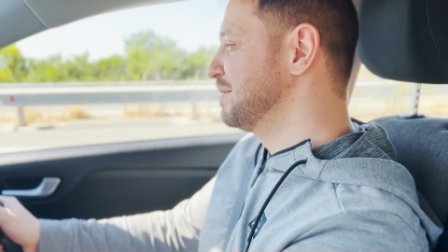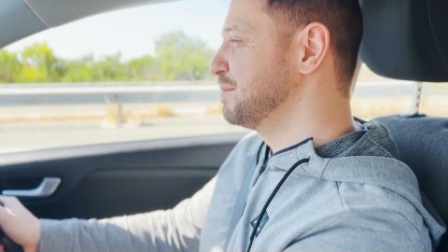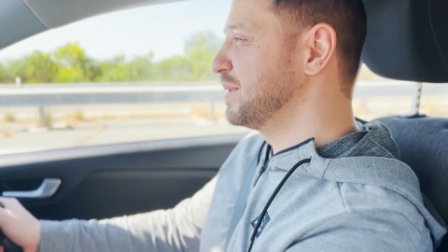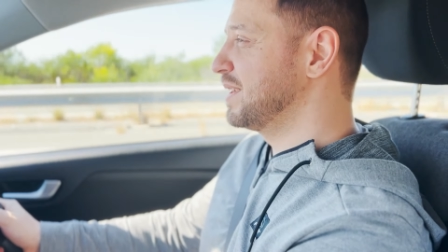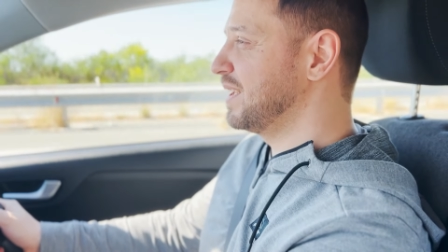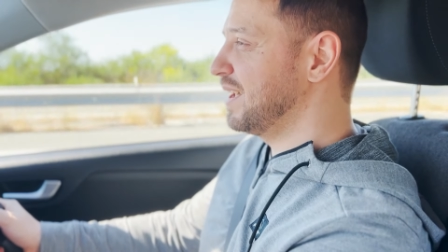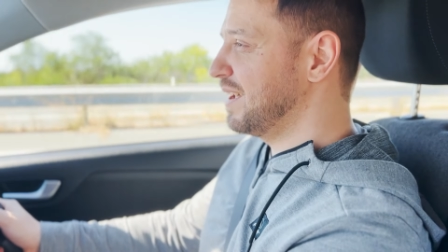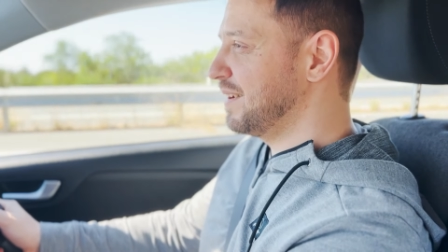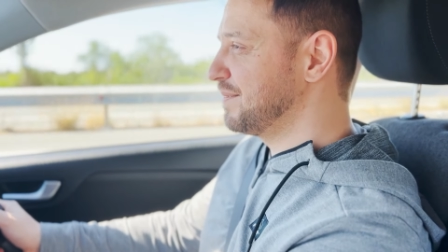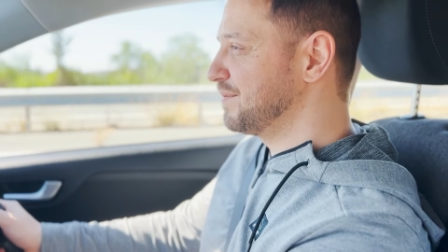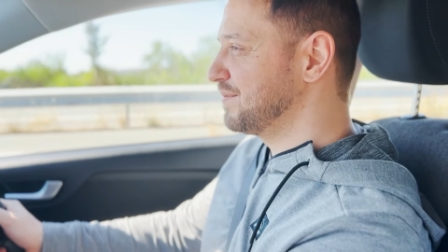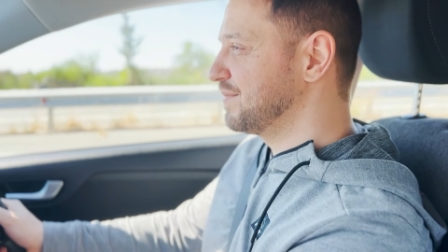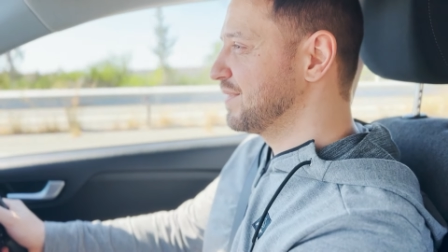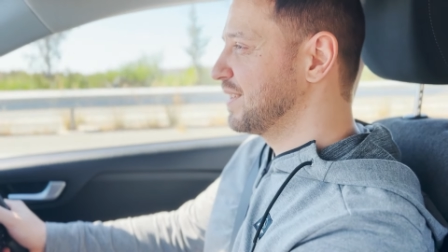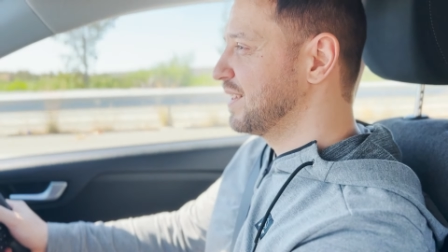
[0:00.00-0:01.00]
But yeah,
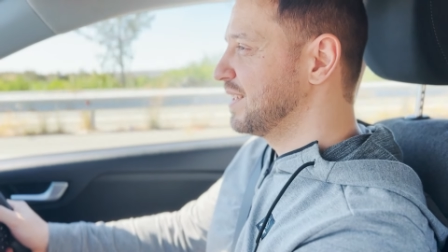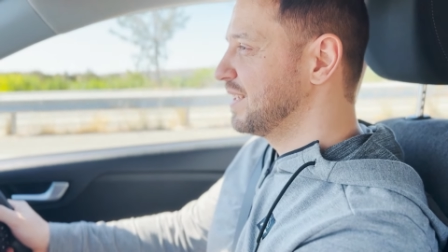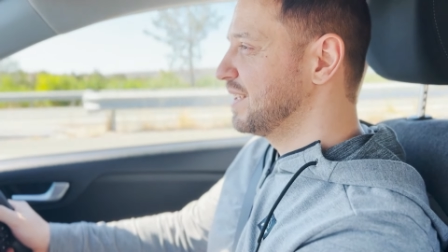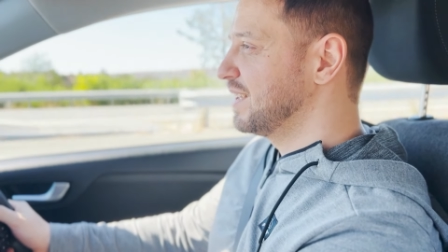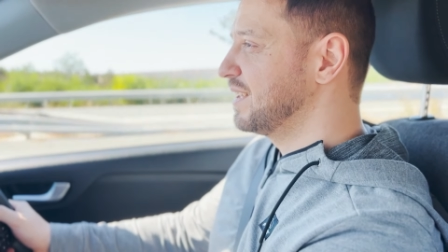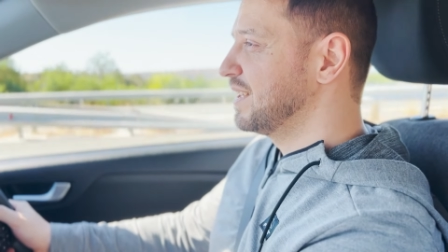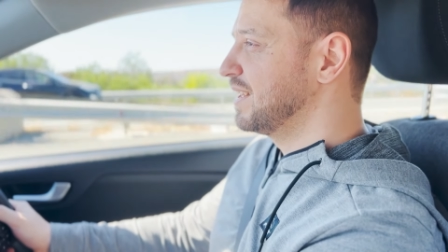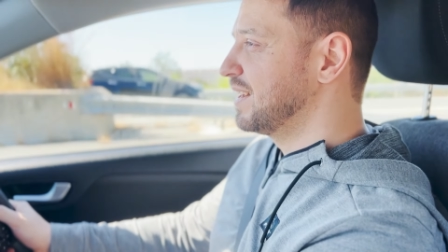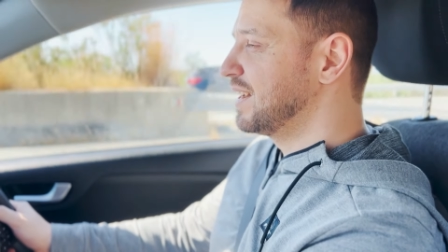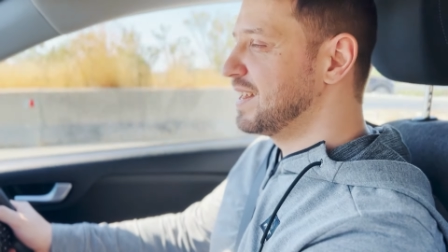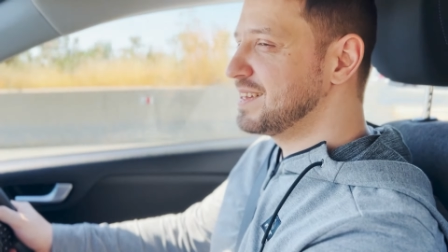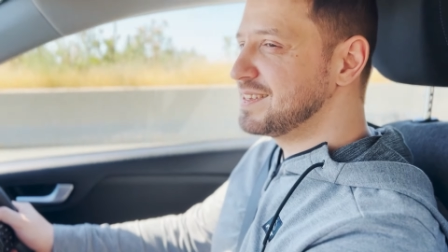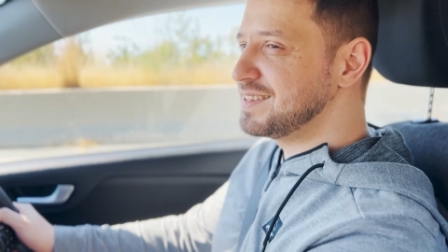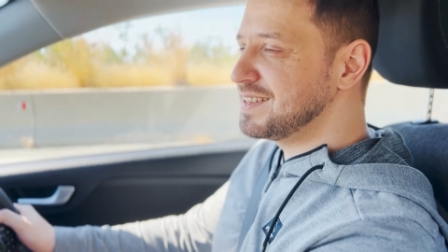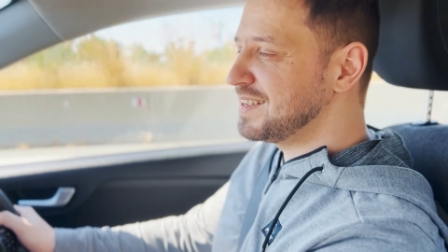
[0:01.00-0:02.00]

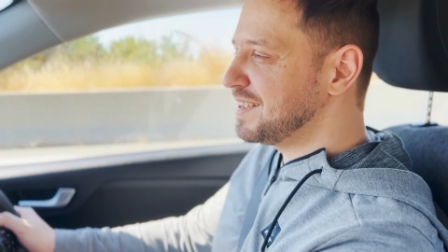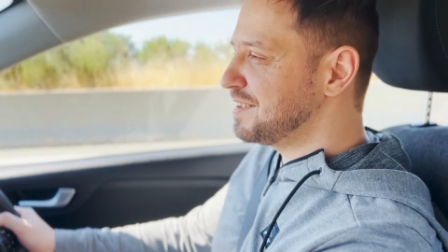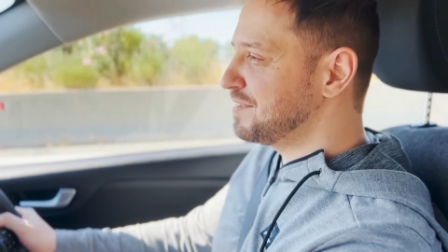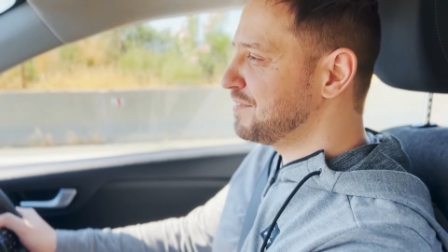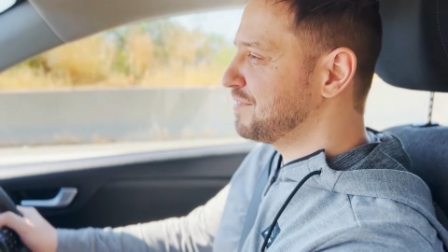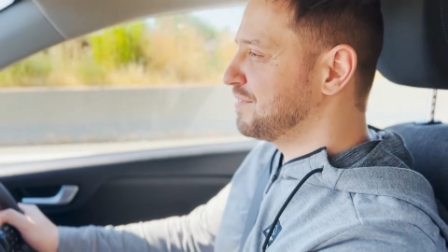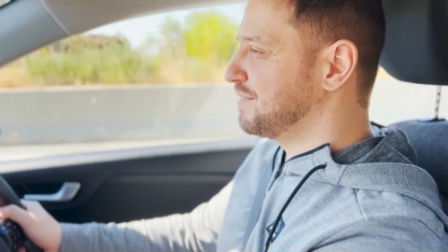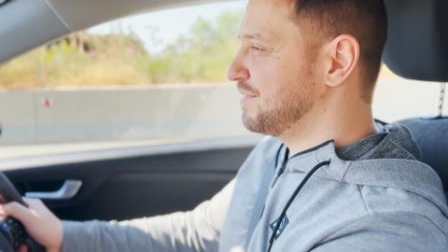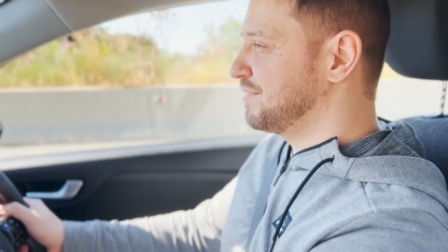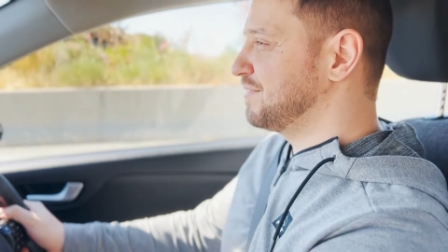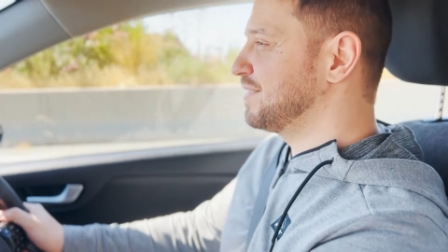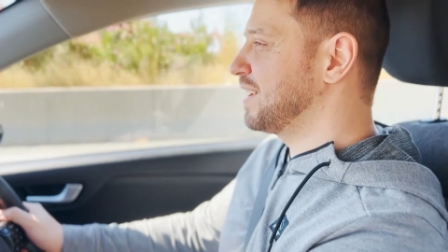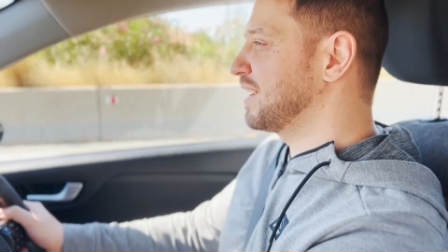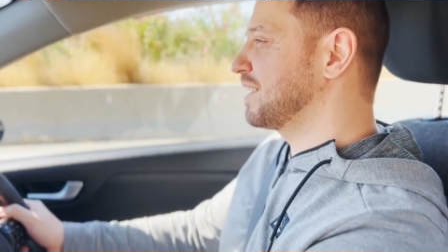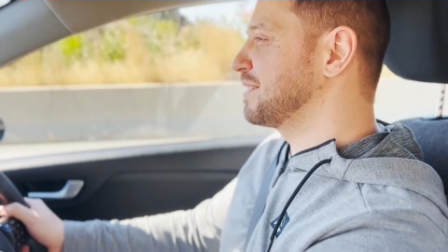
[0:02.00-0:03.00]
let's see
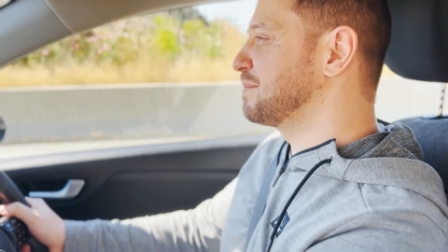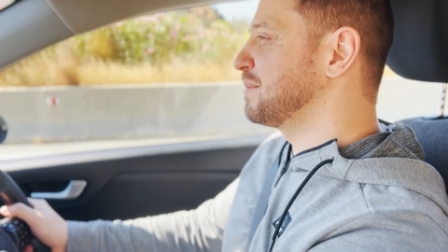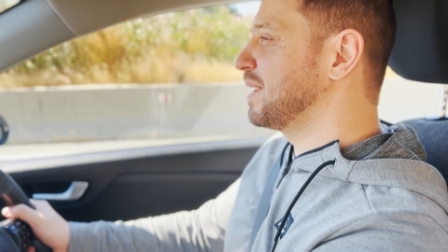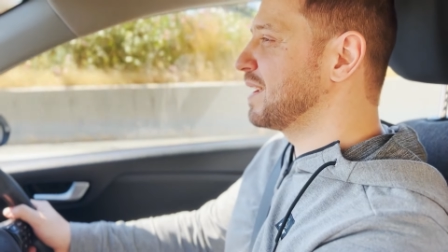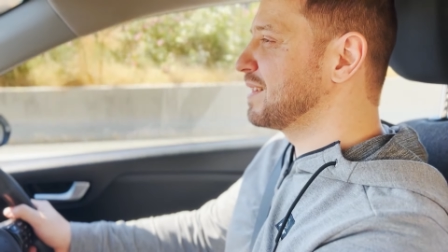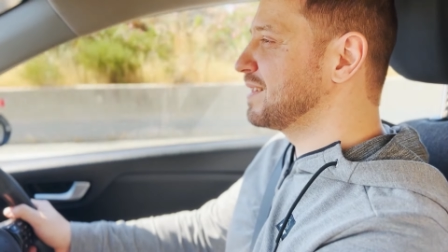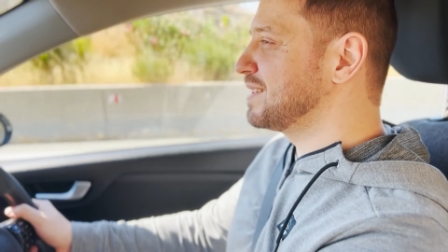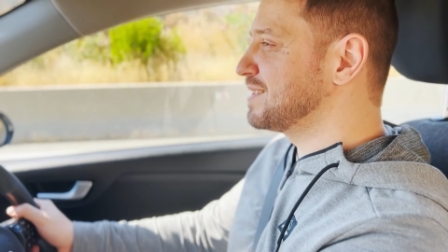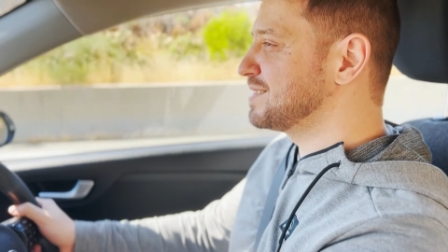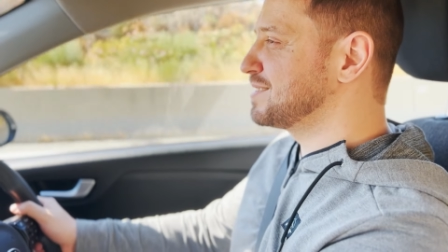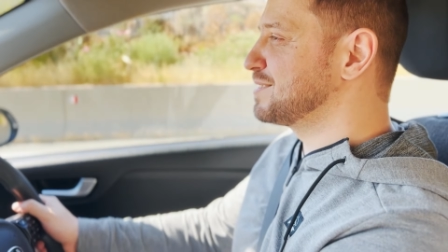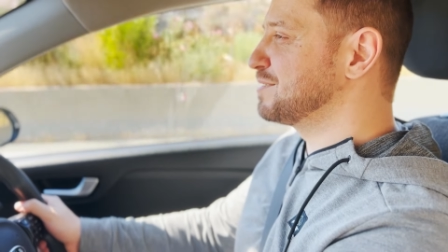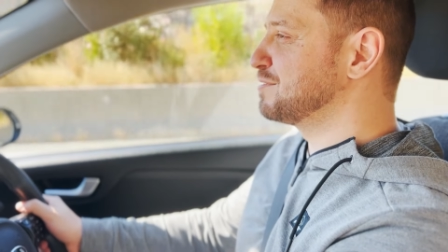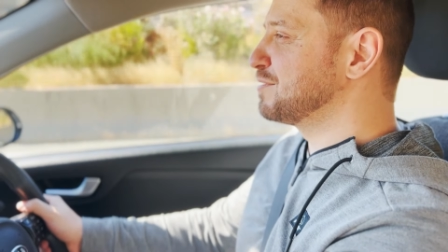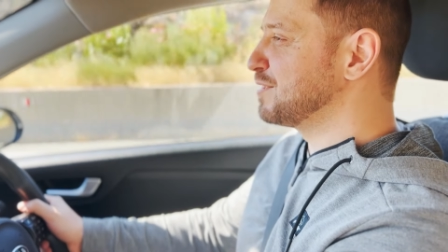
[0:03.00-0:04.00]
if I can make
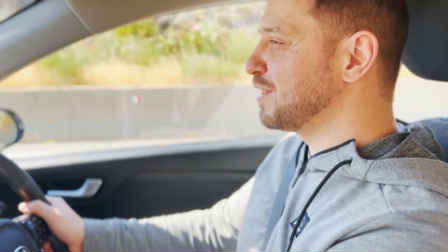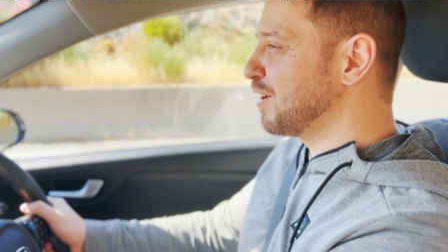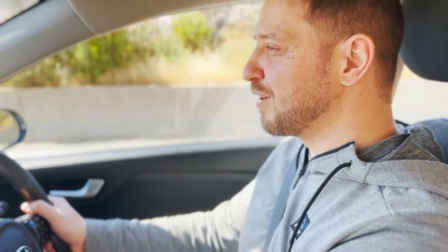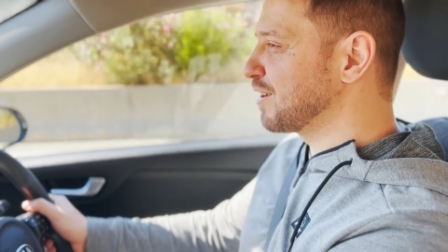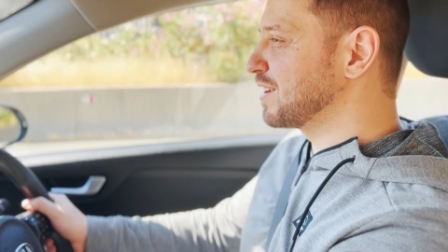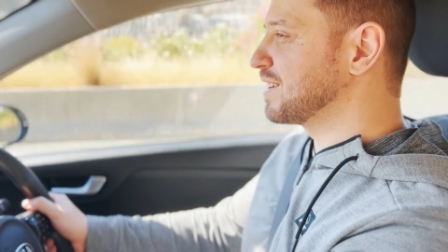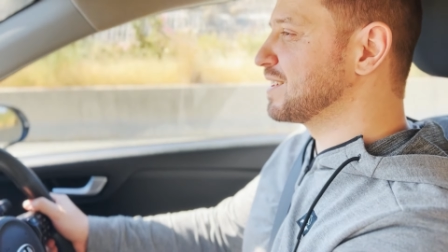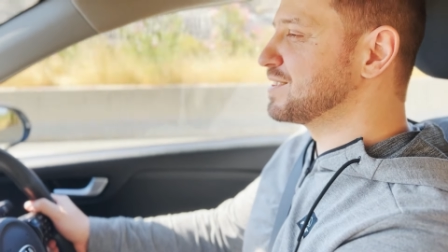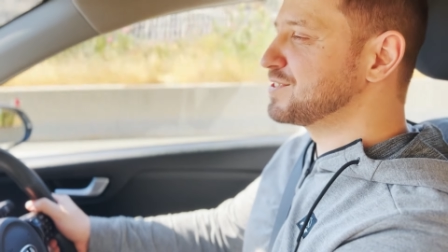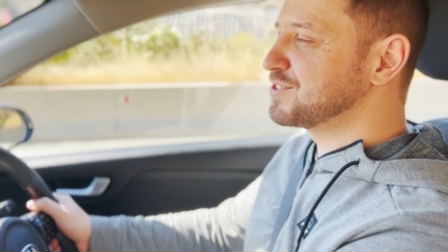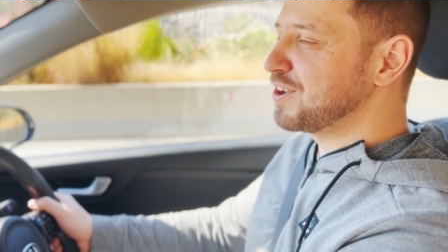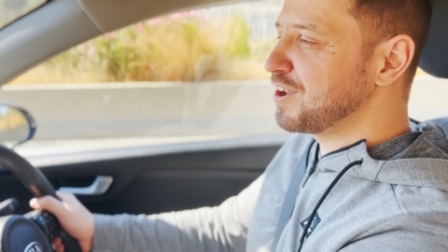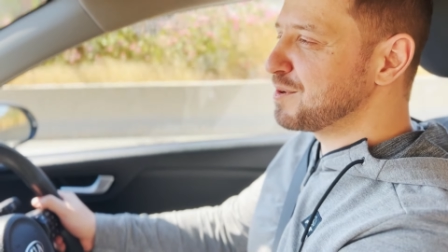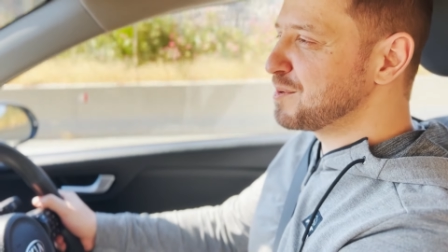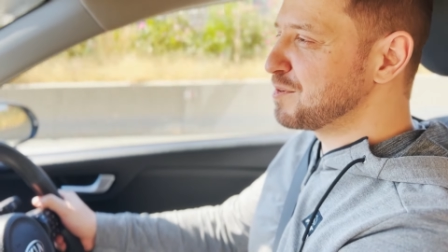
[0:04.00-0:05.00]
this vlog
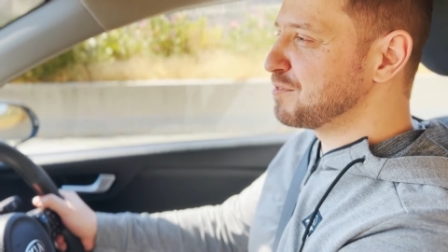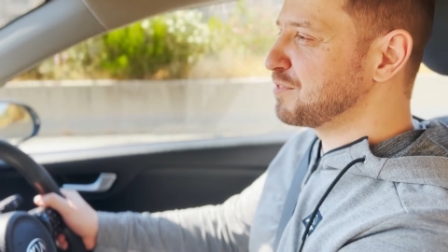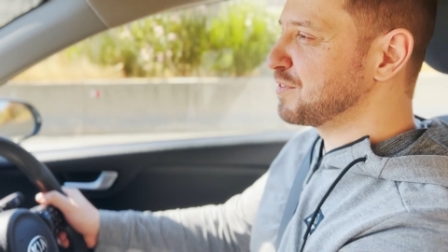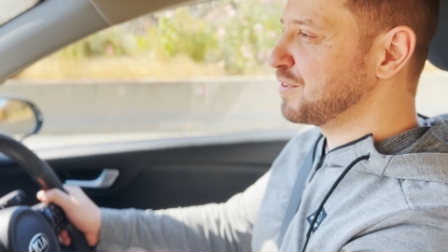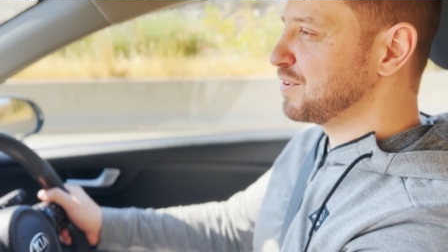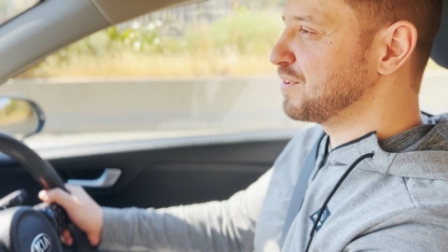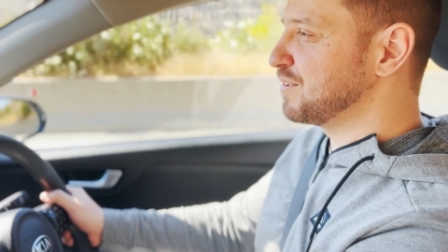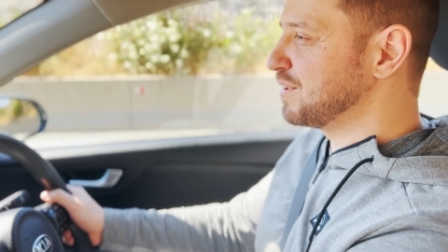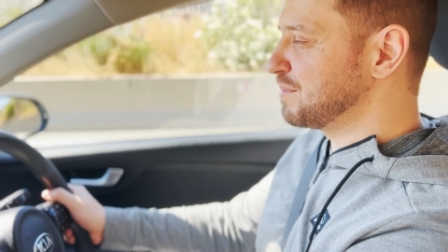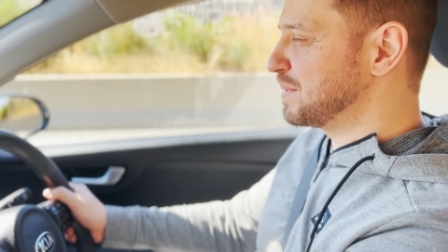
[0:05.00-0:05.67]
enjoyable for you.